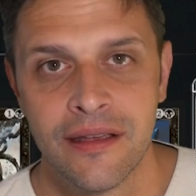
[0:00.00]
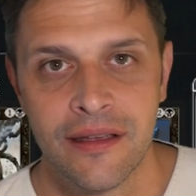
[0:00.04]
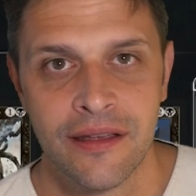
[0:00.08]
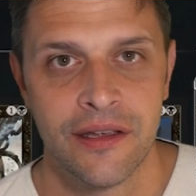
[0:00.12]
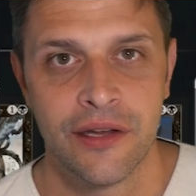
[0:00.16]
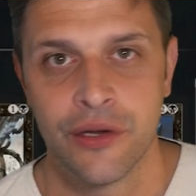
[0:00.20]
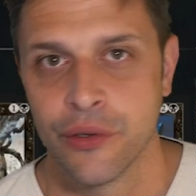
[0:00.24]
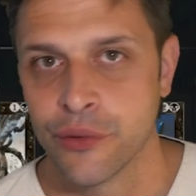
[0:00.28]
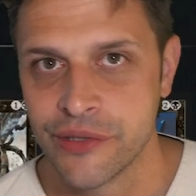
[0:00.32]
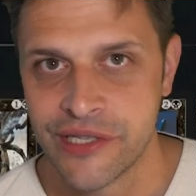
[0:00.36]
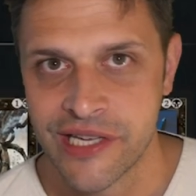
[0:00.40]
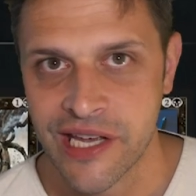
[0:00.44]

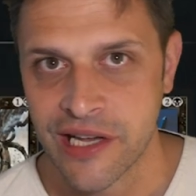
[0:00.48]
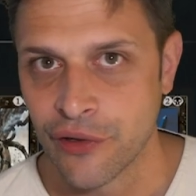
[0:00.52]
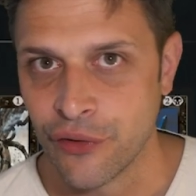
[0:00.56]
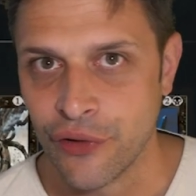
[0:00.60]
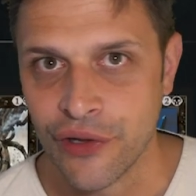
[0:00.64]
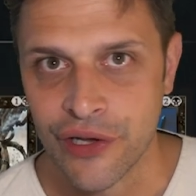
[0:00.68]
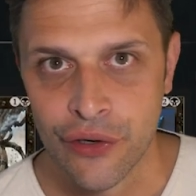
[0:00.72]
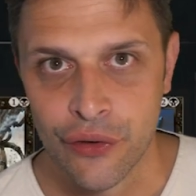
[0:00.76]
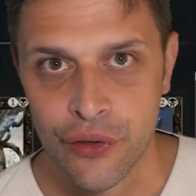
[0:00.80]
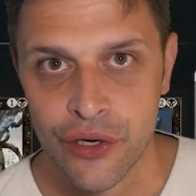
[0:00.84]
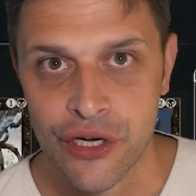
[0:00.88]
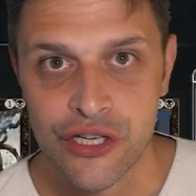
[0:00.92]
Here we take a
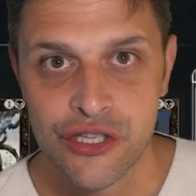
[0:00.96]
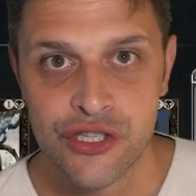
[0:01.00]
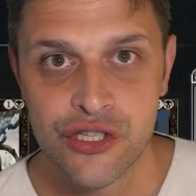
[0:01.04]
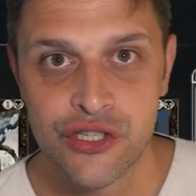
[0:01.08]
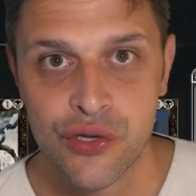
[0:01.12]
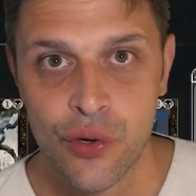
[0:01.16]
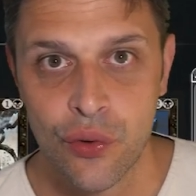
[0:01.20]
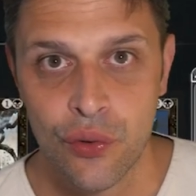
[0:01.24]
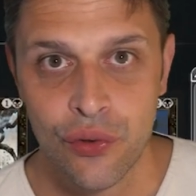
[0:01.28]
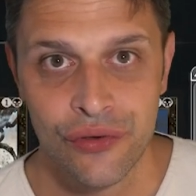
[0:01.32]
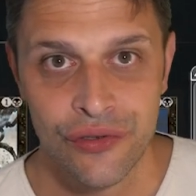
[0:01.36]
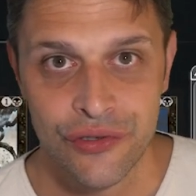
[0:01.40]
Lingering
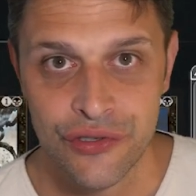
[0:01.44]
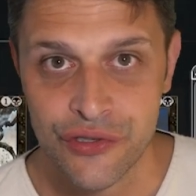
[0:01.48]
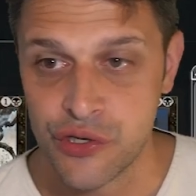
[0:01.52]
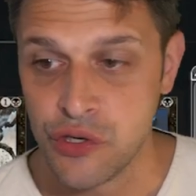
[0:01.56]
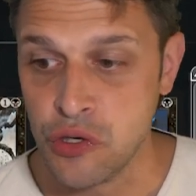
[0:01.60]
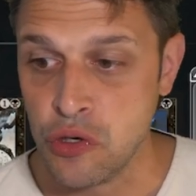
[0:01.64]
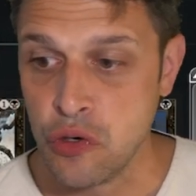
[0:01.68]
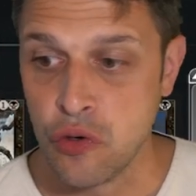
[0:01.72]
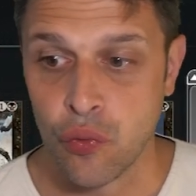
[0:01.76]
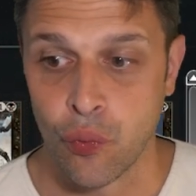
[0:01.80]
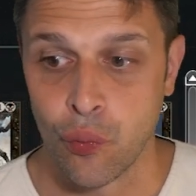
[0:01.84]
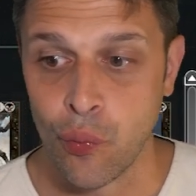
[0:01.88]
Souls,
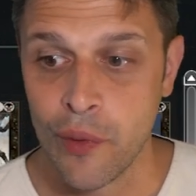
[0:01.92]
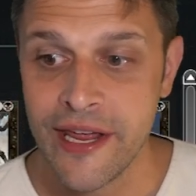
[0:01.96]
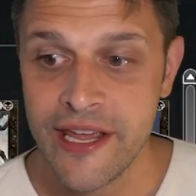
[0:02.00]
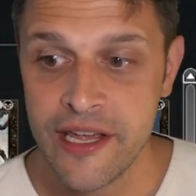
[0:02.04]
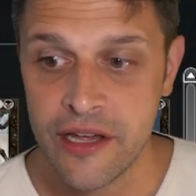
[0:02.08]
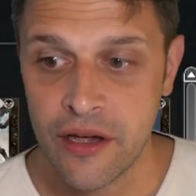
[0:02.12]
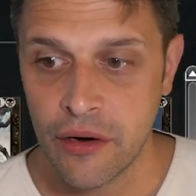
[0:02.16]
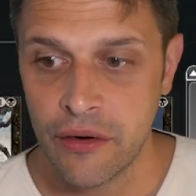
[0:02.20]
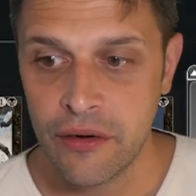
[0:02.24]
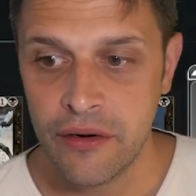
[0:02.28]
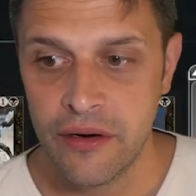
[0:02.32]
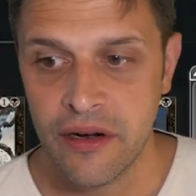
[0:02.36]
great
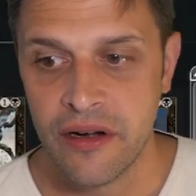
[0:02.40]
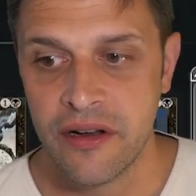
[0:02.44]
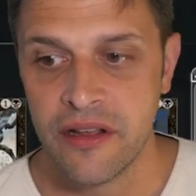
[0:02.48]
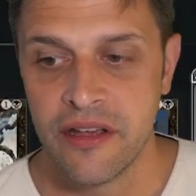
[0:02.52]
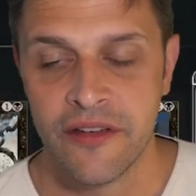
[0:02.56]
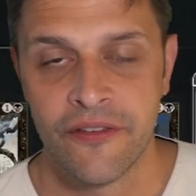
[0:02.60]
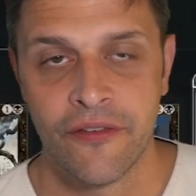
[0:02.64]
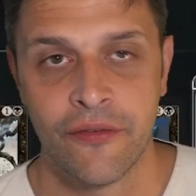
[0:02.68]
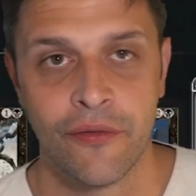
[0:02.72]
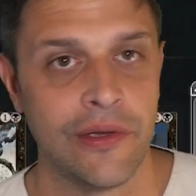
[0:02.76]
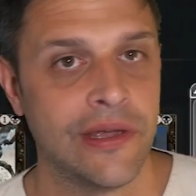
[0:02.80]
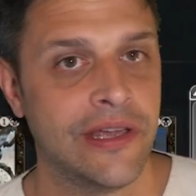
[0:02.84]
card
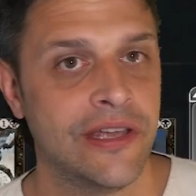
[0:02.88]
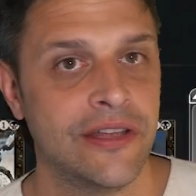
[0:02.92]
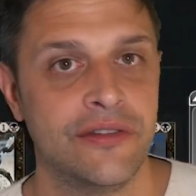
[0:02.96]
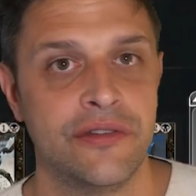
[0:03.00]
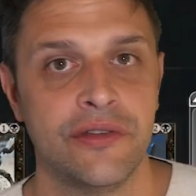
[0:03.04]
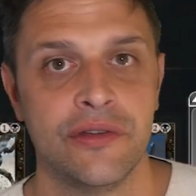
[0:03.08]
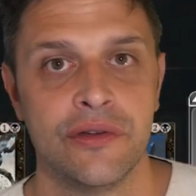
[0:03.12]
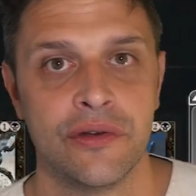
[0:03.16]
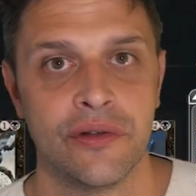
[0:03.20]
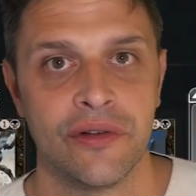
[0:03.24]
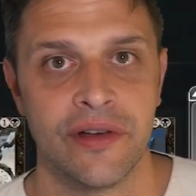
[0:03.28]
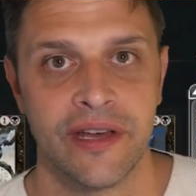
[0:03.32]
if we
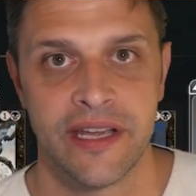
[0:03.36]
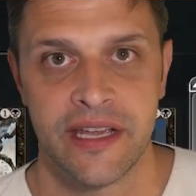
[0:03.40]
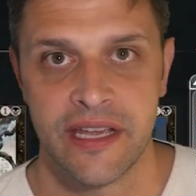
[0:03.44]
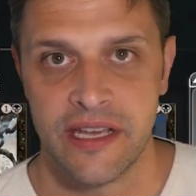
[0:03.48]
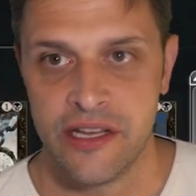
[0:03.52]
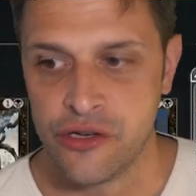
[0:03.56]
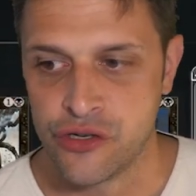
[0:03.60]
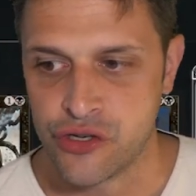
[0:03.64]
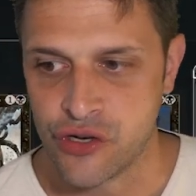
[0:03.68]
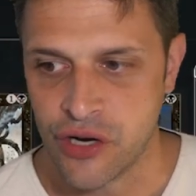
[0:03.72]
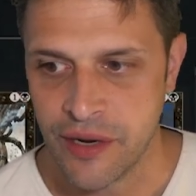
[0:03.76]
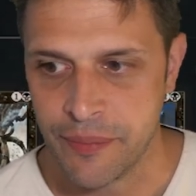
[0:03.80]
do like
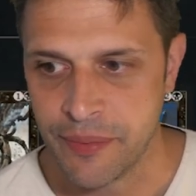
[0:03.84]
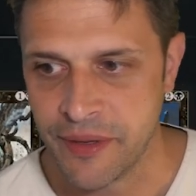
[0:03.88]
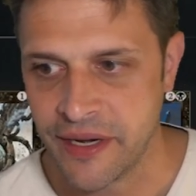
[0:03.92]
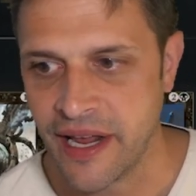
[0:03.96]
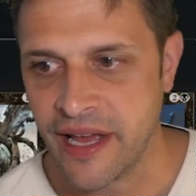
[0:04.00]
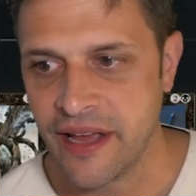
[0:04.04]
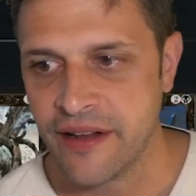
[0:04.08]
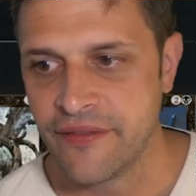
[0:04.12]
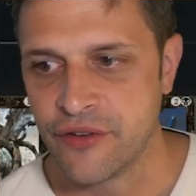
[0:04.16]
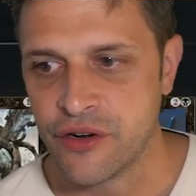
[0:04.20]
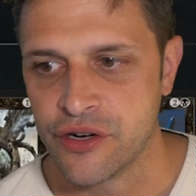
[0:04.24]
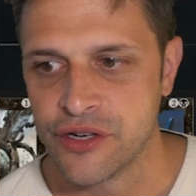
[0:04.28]
Intrepid
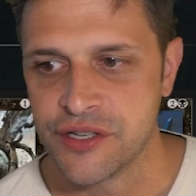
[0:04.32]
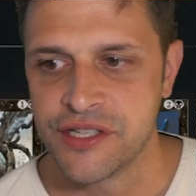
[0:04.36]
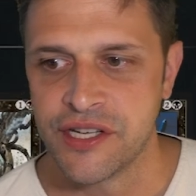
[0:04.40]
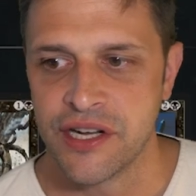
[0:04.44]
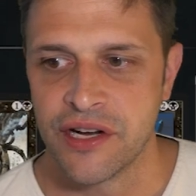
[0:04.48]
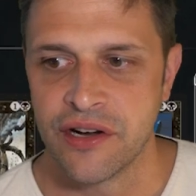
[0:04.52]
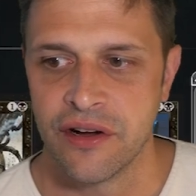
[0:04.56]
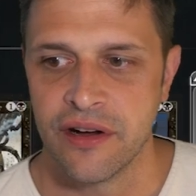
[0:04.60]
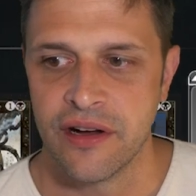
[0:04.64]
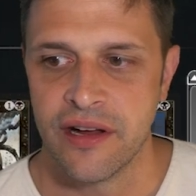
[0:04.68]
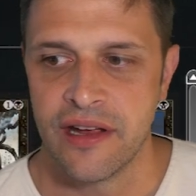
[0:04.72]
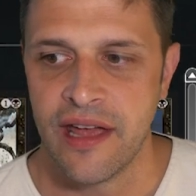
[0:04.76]

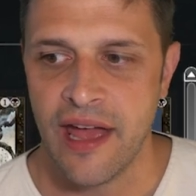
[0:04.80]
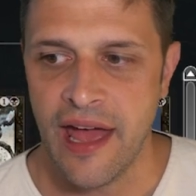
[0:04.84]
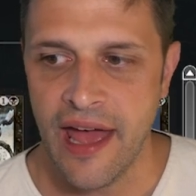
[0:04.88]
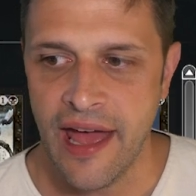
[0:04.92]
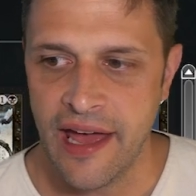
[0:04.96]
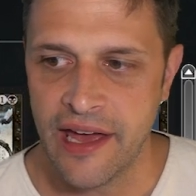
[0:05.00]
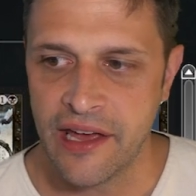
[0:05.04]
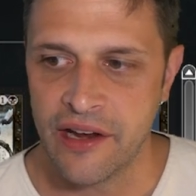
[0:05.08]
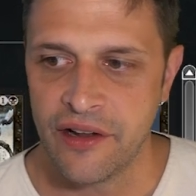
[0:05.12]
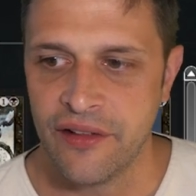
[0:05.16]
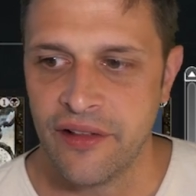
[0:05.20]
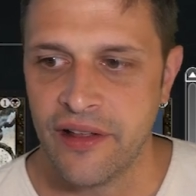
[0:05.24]
Adversary,
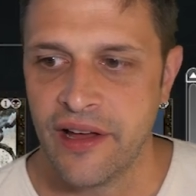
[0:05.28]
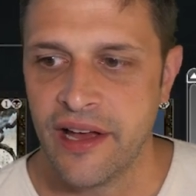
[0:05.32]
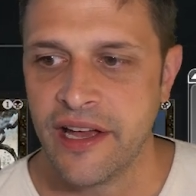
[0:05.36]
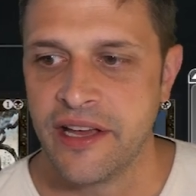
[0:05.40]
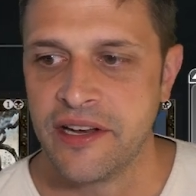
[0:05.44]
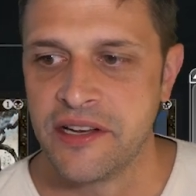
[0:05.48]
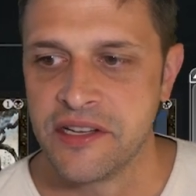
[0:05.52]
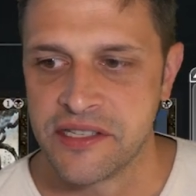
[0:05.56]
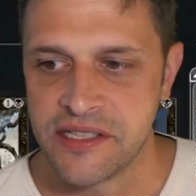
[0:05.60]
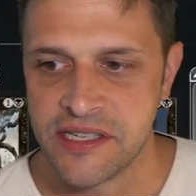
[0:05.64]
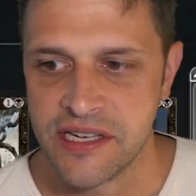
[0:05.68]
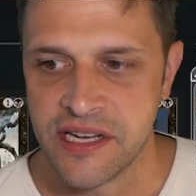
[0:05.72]
Adeline,
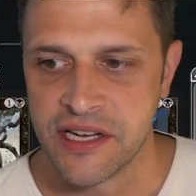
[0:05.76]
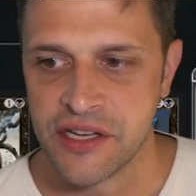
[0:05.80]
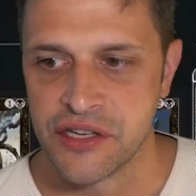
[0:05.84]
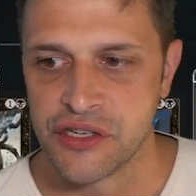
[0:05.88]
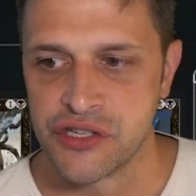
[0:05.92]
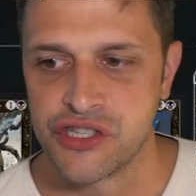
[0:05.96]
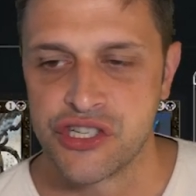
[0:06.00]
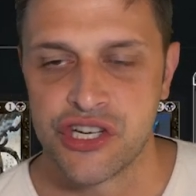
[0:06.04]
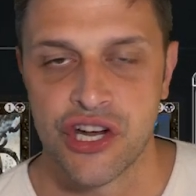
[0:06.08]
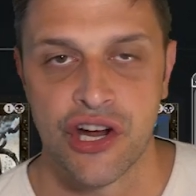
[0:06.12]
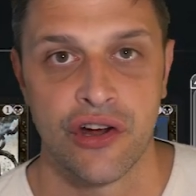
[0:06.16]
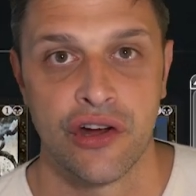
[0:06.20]
Asika's
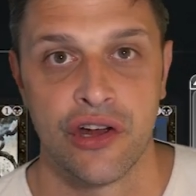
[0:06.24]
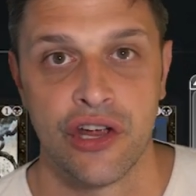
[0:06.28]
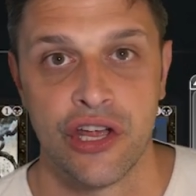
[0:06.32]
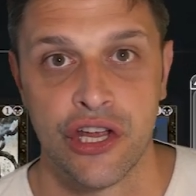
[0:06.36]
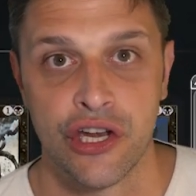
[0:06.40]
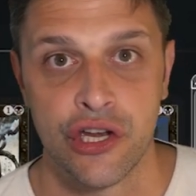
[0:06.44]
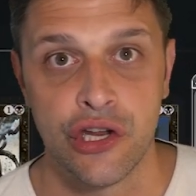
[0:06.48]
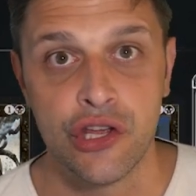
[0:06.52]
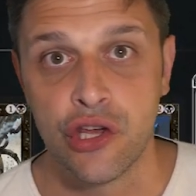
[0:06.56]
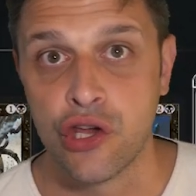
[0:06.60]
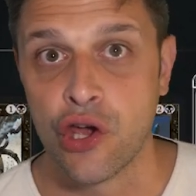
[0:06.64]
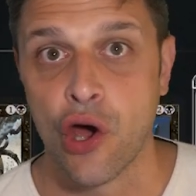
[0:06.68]

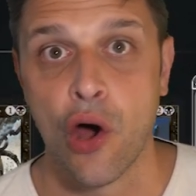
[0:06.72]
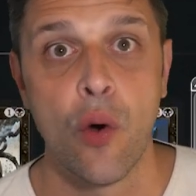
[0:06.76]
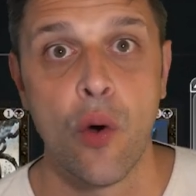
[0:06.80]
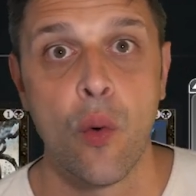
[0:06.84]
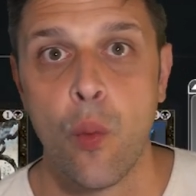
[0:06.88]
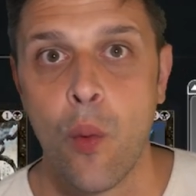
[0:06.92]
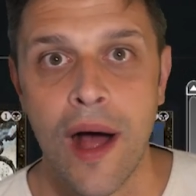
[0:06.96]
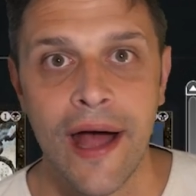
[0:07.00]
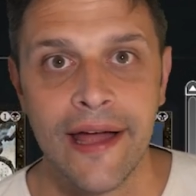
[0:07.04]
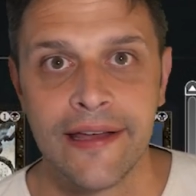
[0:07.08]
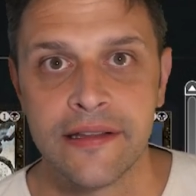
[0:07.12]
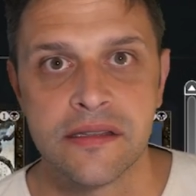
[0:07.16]
Chariot, go
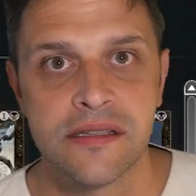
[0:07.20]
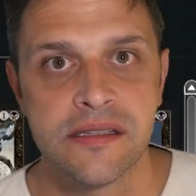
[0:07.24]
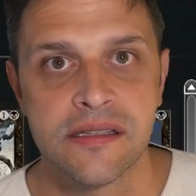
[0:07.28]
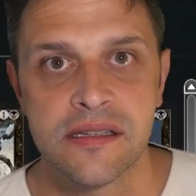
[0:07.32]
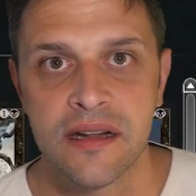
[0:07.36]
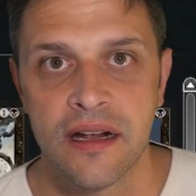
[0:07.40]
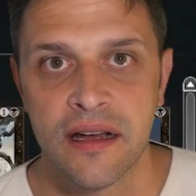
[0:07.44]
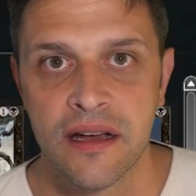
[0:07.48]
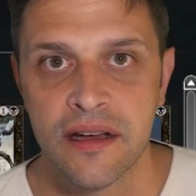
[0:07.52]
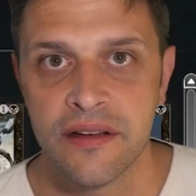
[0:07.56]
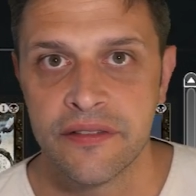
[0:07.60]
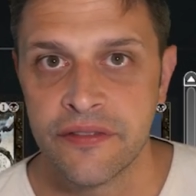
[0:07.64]
wide
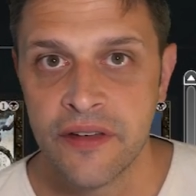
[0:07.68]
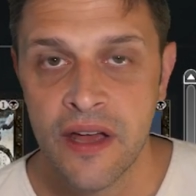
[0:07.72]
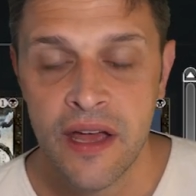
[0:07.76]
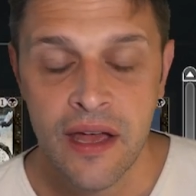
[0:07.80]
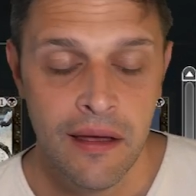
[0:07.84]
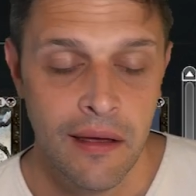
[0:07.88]
stuff.